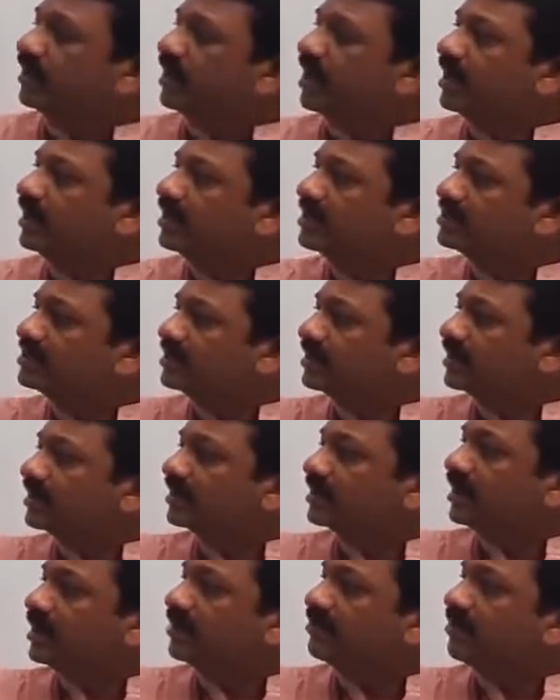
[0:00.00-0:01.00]
That is
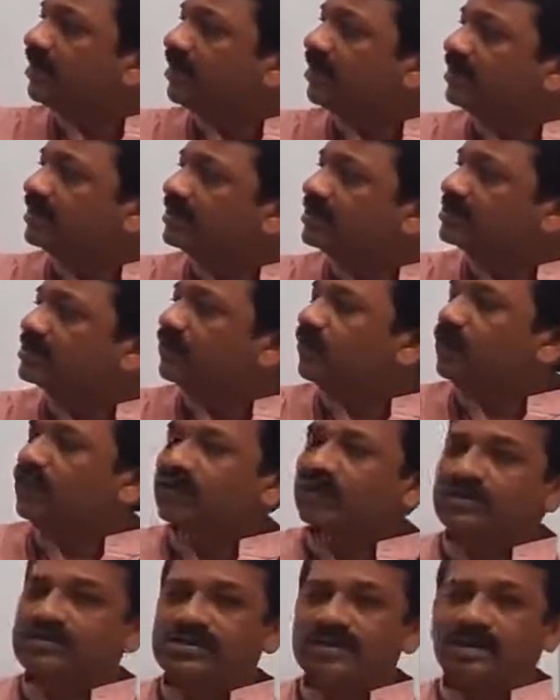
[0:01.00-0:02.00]
returned by this
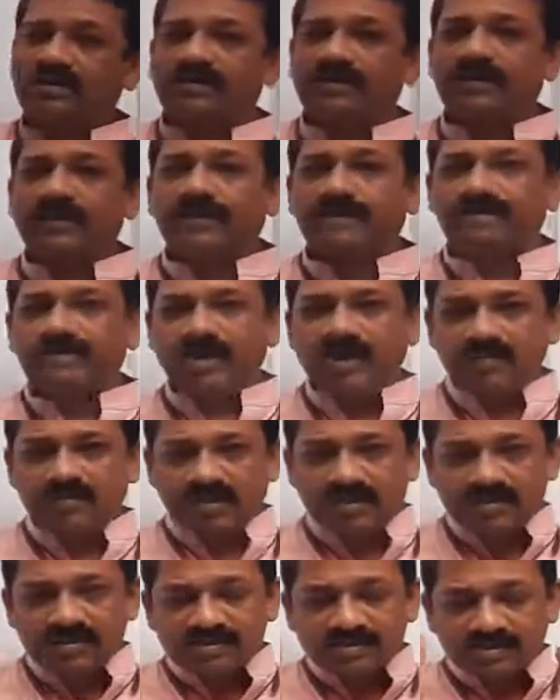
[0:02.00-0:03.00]
fork statement. That
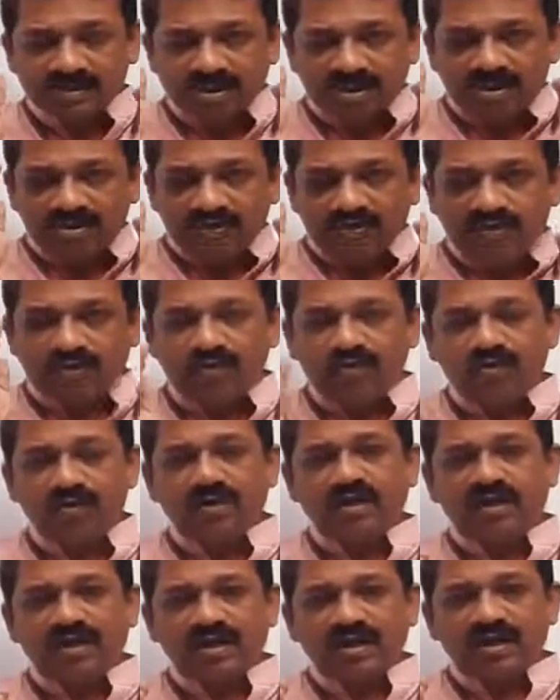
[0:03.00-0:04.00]
means
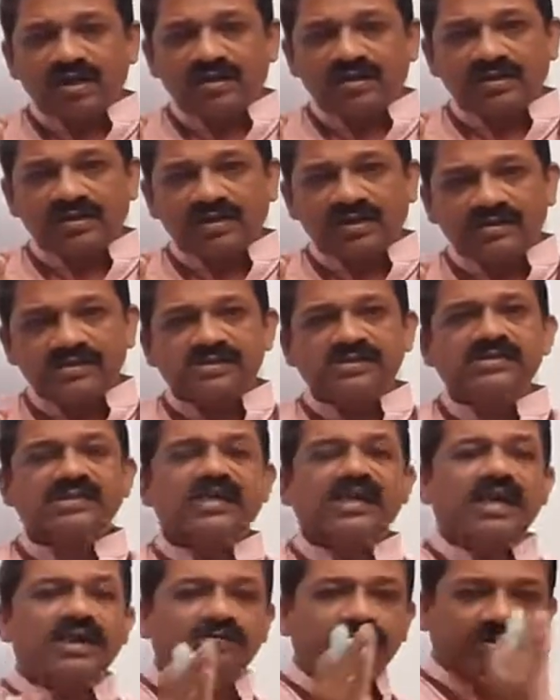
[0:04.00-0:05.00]
fork returns
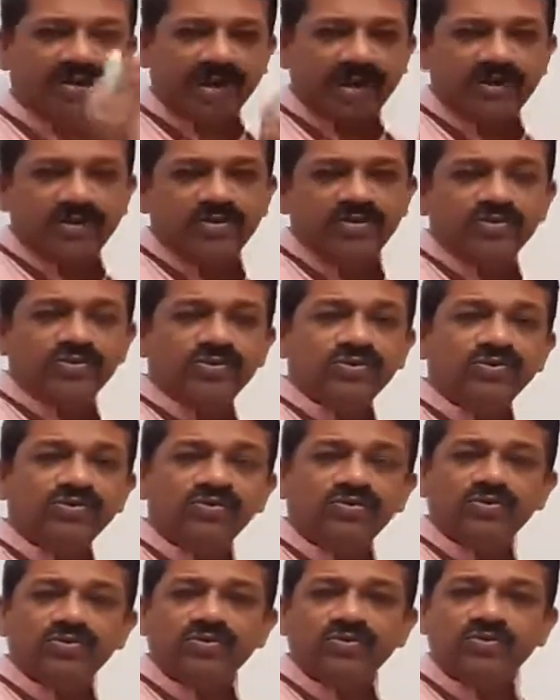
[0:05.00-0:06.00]
a
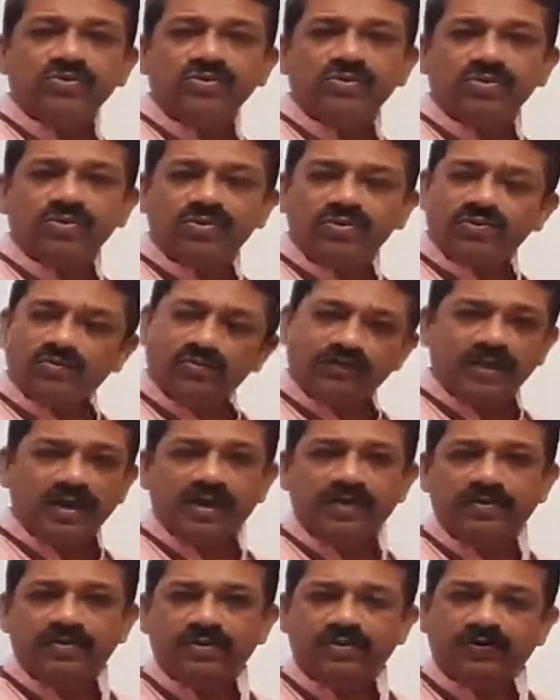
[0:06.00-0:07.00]
value.
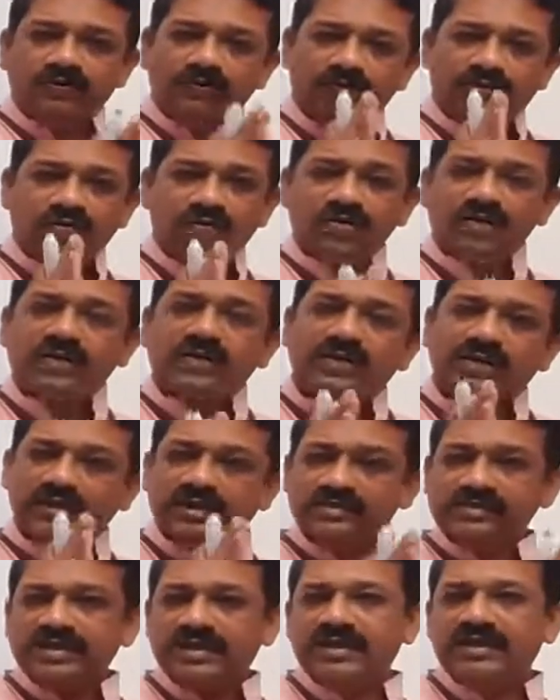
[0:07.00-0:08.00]
Fork
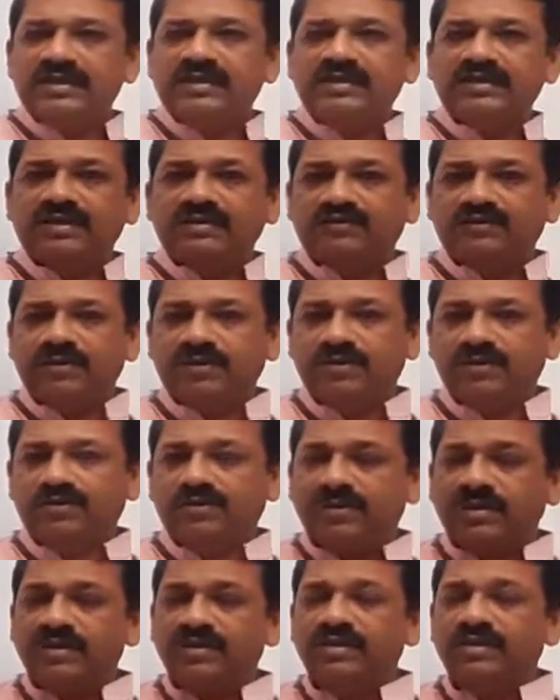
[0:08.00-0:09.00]
returns an integer value,
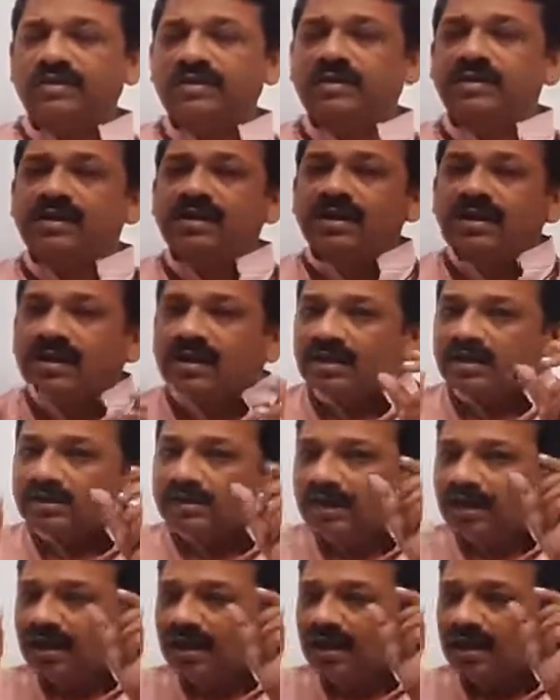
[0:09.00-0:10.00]
but
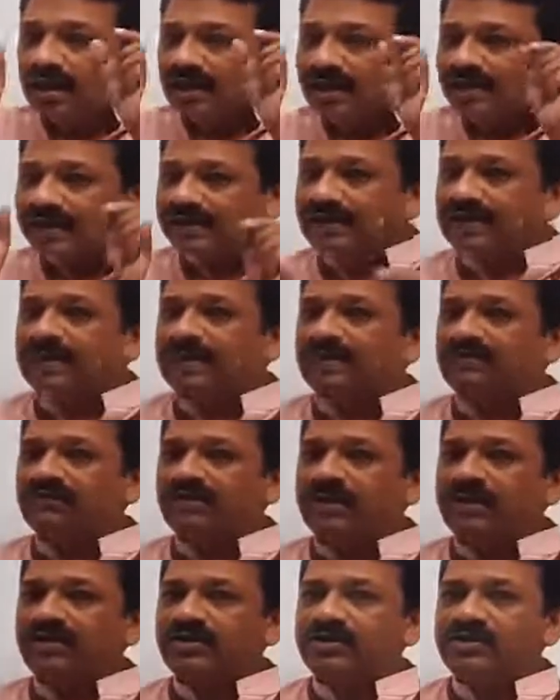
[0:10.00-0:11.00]
the returned
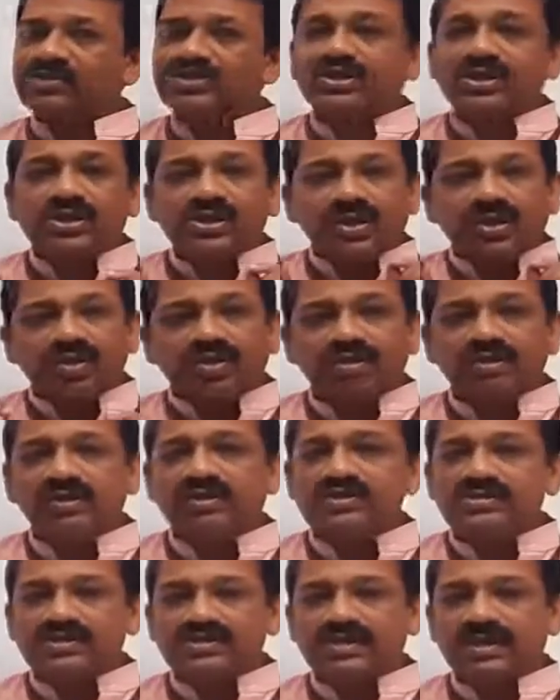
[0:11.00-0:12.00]
value is not
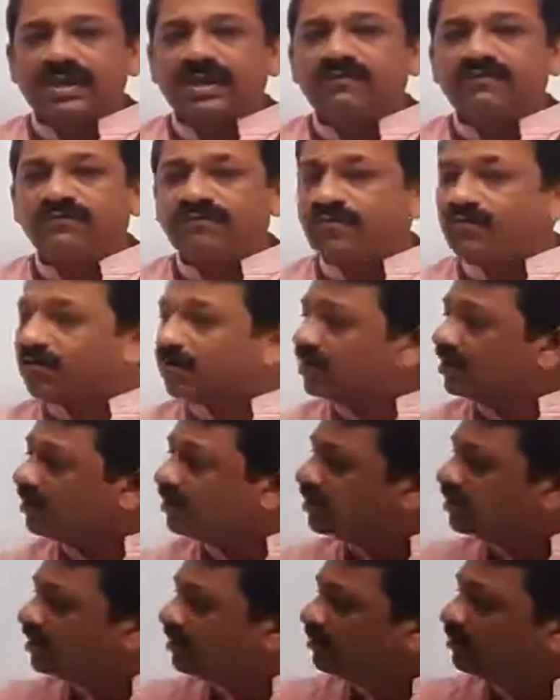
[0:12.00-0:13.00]
the same
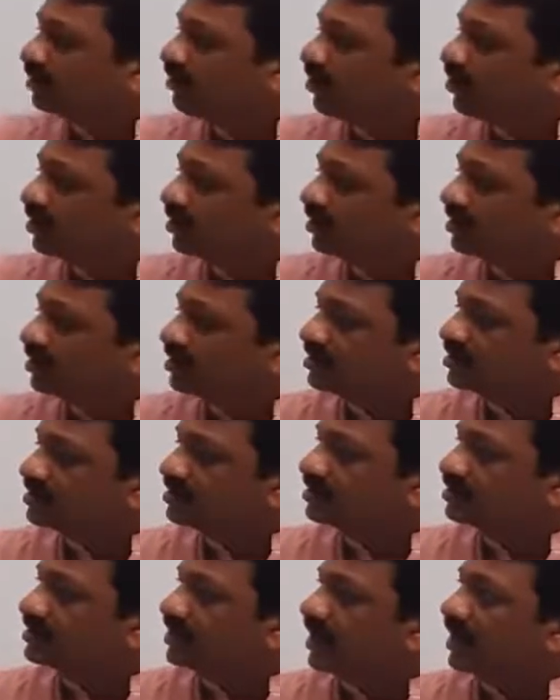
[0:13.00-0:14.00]
for
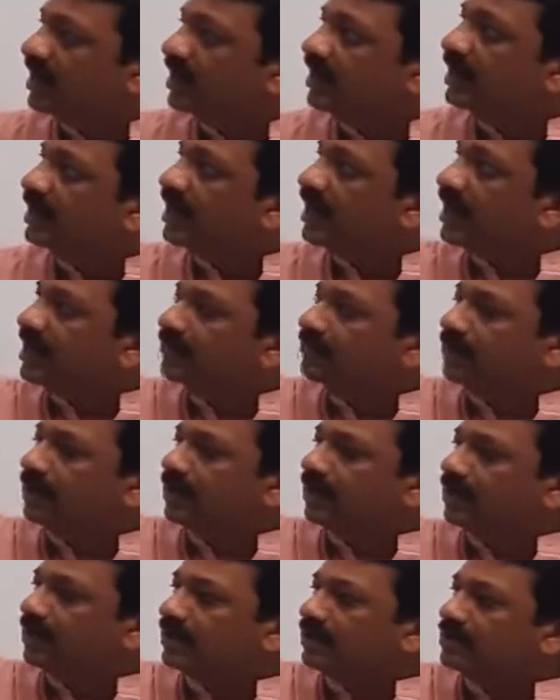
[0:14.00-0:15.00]
both child and
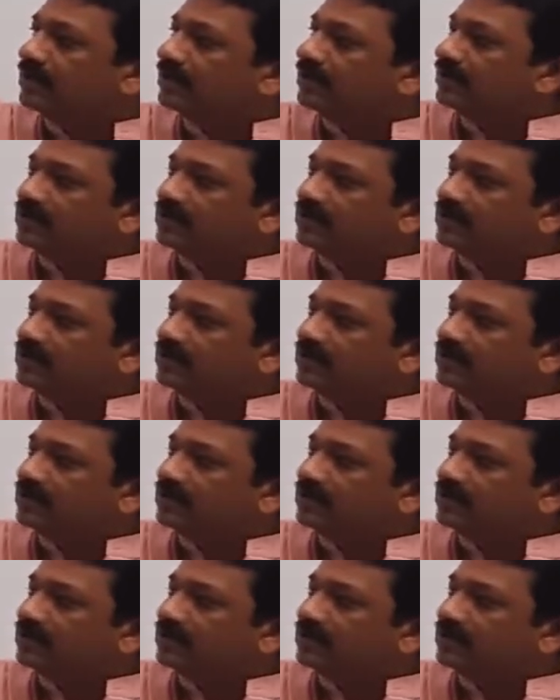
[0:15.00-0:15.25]
parent.